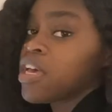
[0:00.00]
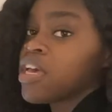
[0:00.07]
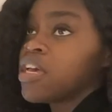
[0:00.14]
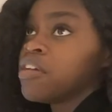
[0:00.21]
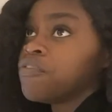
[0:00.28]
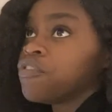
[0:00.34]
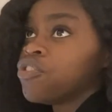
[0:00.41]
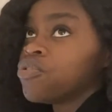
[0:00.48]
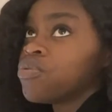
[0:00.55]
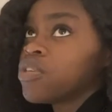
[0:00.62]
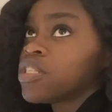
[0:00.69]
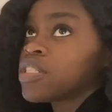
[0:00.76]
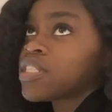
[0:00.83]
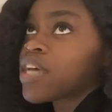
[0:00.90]
If you
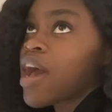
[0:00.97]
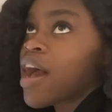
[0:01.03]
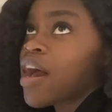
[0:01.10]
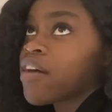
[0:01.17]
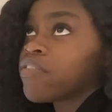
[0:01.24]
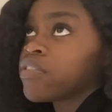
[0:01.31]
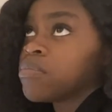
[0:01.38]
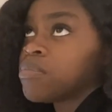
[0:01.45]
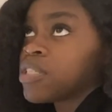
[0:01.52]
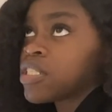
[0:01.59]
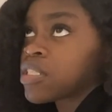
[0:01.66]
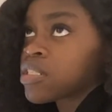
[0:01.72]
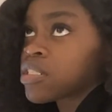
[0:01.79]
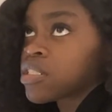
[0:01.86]
were to have a
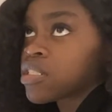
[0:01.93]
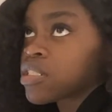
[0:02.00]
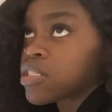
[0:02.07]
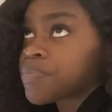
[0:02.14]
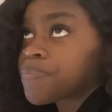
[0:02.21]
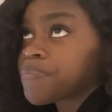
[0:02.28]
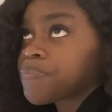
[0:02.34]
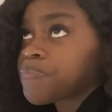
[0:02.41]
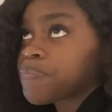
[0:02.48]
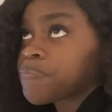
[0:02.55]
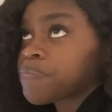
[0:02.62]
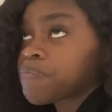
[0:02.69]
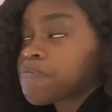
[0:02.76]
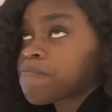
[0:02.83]
business
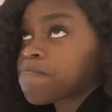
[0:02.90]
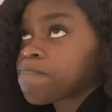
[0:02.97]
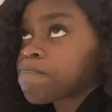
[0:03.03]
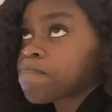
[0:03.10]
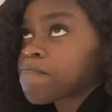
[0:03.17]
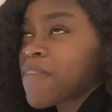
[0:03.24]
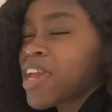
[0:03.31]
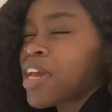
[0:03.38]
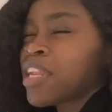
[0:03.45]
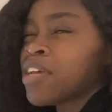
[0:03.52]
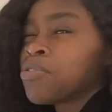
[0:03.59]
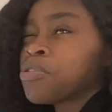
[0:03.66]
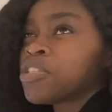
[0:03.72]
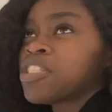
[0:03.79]
and it
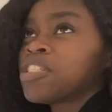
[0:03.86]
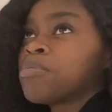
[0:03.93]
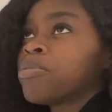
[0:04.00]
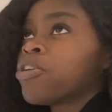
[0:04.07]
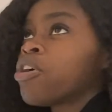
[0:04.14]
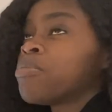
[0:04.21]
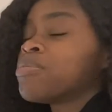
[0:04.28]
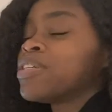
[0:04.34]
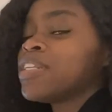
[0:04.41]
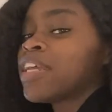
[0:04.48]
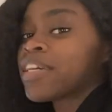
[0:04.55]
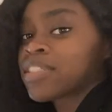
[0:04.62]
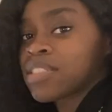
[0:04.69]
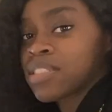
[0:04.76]
was to blow up the
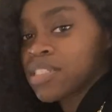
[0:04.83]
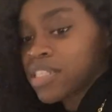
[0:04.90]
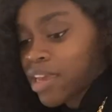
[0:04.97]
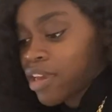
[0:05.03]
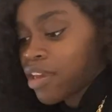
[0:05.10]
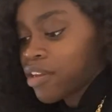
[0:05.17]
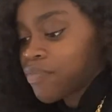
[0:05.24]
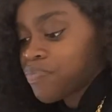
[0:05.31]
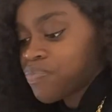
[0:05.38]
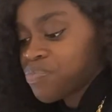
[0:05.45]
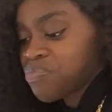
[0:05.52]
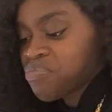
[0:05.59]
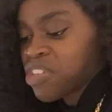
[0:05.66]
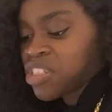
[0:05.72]
next day,
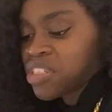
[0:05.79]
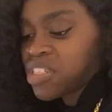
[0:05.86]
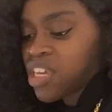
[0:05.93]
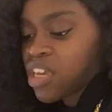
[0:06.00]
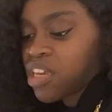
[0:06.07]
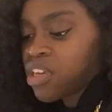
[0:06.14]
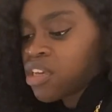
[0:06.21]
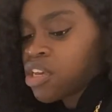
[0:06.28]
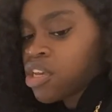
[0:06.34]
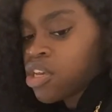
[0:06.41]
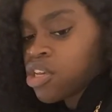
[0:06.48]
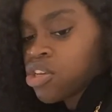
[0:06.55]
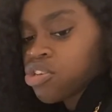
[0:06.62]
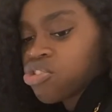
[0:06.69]
let's say
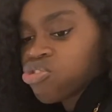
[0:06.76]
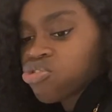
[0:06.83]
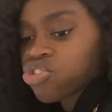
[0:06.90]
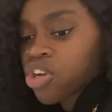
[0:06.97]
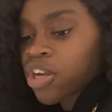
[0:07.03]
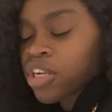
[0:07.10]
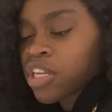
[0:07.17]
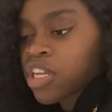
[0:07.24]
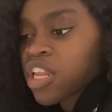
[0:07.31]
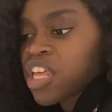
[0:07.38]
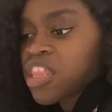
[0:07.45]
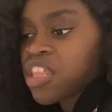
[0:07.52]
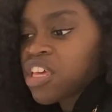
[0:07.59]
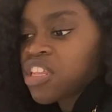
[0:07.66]
you started
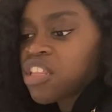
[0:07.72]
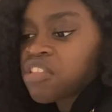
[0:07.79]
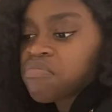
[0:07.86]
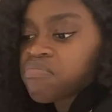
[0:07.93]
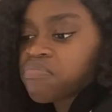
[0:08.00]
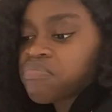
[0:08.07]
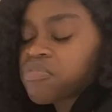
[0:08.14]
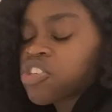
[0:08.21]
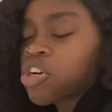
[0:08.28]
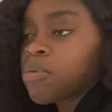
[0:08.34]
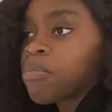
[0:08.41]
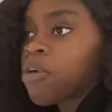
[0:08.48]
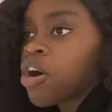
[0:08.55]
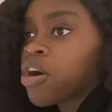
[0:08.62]
and then
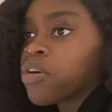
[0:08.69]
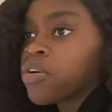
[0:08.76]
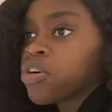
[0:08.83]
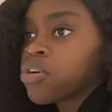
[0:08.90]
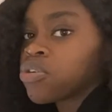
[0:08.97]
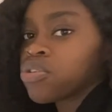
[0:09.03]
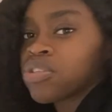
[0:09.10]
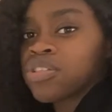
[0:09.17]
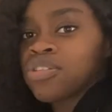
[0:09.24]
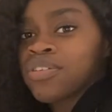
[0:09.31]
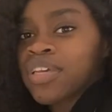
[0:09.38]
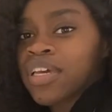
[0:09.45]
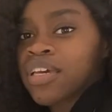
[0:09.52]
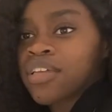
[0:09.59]
tomorrow you
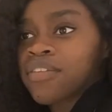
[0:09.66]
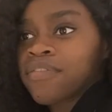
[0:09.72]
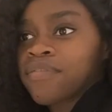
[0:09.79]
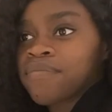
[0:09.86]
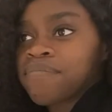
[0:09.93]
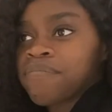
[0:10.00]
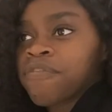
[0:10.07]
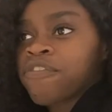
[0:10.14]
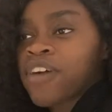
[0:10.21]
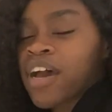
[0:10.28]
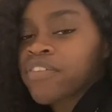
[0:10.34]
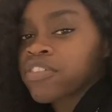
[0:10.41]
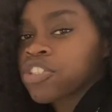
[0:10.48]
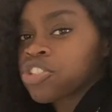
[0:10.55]
get
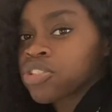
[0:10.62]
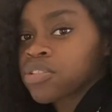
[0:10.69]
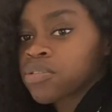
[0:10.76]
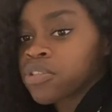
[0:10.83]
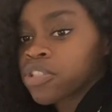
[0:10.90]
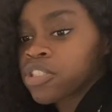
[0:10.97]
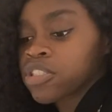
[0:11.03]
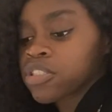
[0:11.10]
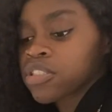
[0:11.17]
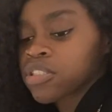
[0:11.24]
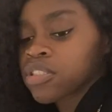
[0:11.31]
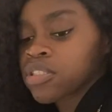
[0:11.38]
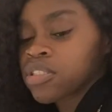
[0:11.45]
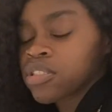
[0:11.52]
500 orders,
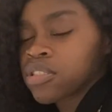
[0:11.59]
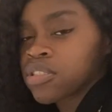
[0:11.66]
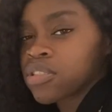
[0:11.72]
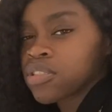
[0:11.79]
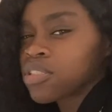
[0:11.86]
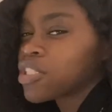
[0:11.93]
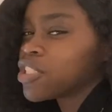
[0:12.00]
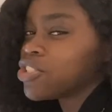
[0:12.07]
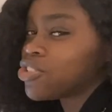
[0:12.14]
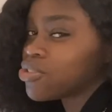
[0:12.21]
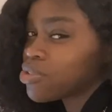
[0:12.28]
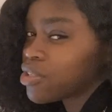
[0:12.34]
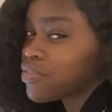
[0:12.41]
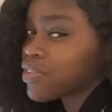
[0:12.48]
could
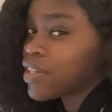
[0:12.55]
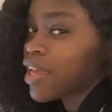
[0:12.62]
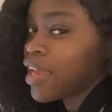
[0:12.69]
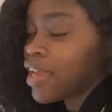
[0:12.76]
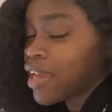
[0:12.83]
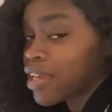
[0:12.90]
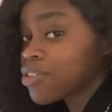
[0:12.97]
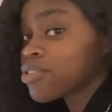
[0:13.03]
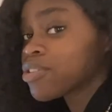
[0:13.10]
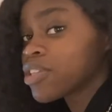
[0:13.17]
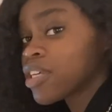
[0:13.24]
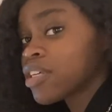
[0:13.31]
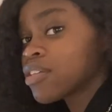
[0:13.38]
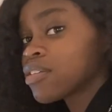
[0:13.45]
you even handle it?